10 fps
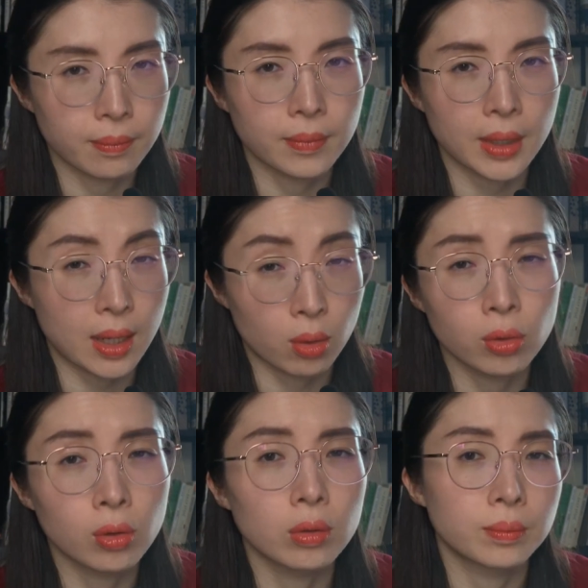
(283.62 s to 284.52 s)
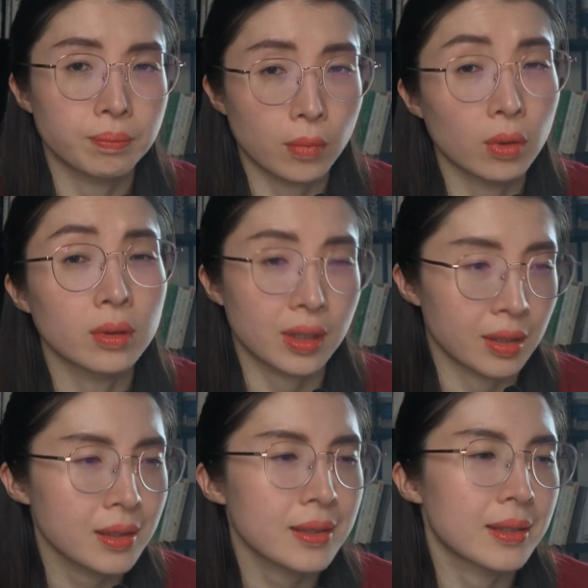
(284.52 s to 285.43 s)
at all on the
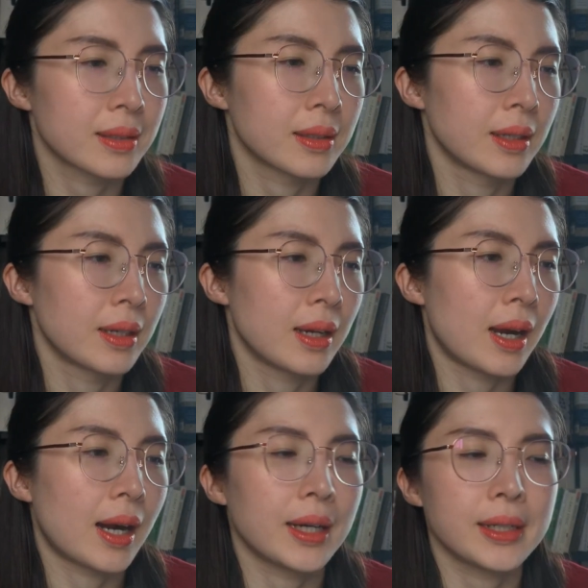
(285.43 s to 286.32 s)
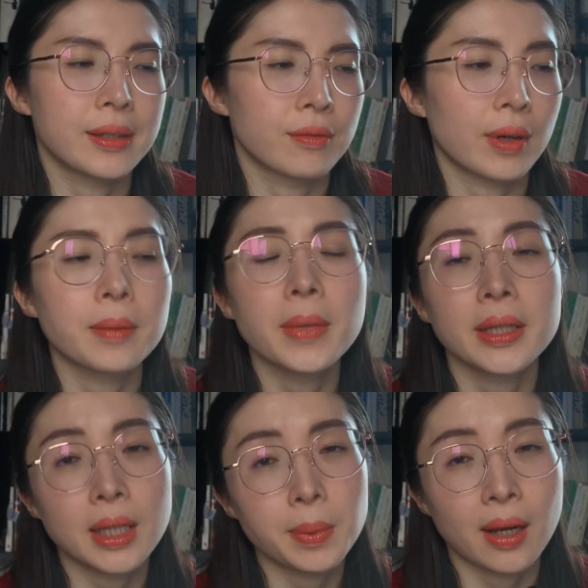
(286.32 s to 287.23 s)
cards, I'd
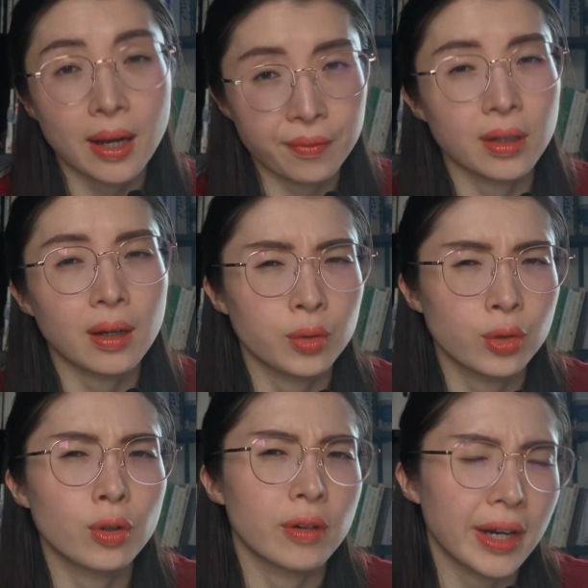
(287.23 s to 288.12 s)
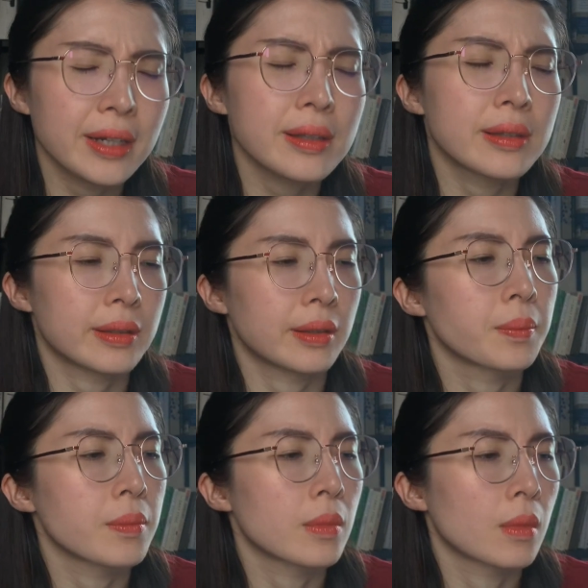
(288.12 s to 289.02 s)
recommend keeping half an eye on your grades.
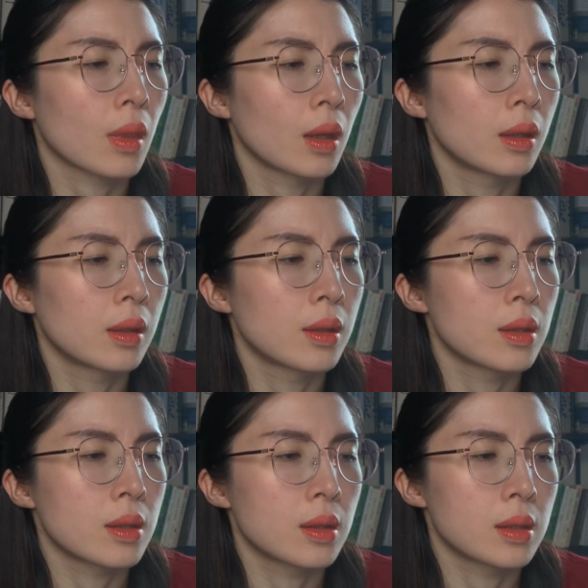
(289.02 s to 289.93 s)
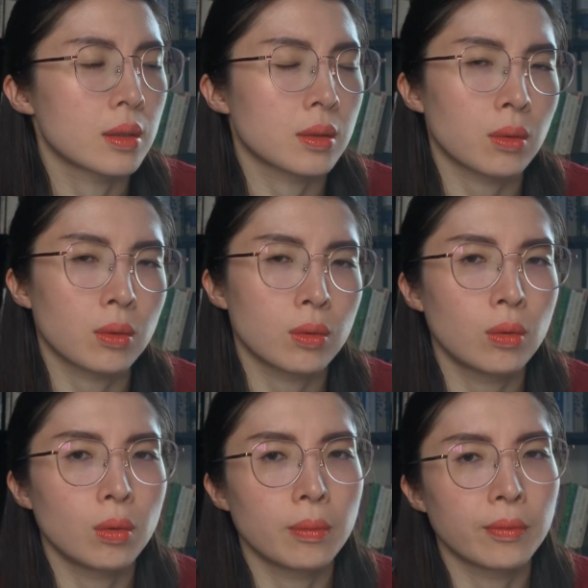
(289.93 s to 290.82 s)

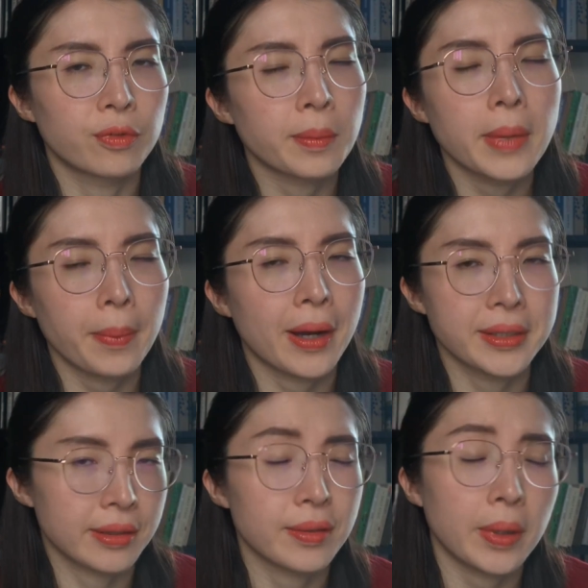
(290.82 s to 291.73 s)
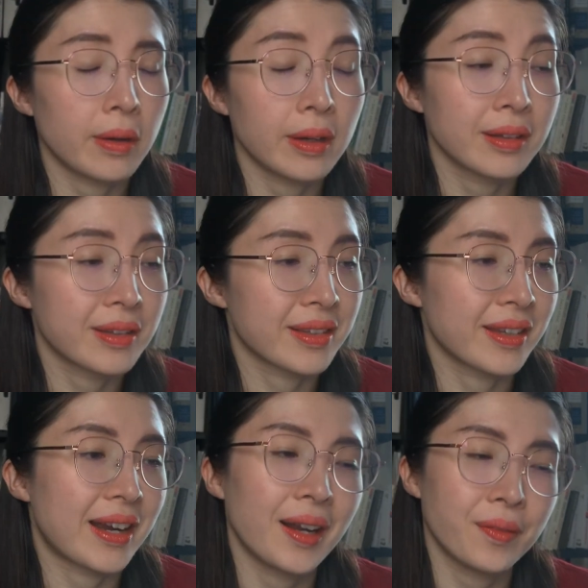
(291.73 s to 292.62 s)
So, from my past experience,
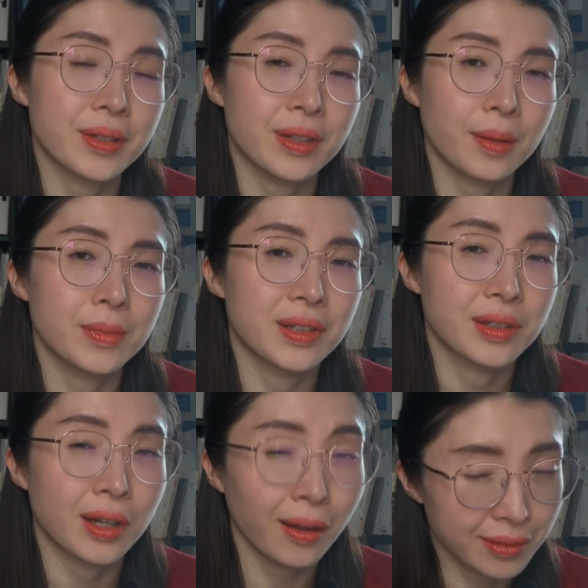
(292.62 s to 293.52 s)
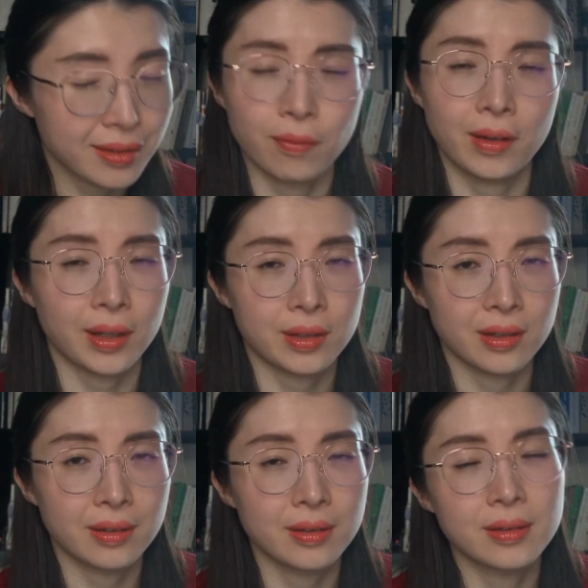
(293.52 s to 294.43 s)
I've skipped tons of
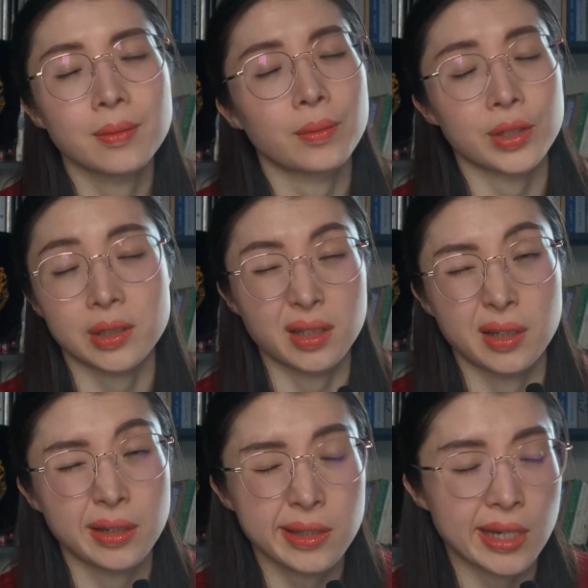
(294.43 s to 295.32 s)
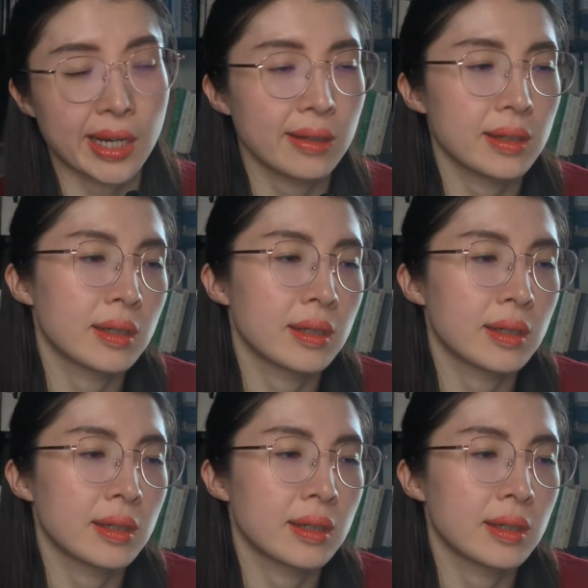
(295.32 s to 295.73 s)
lectures which I didn't understand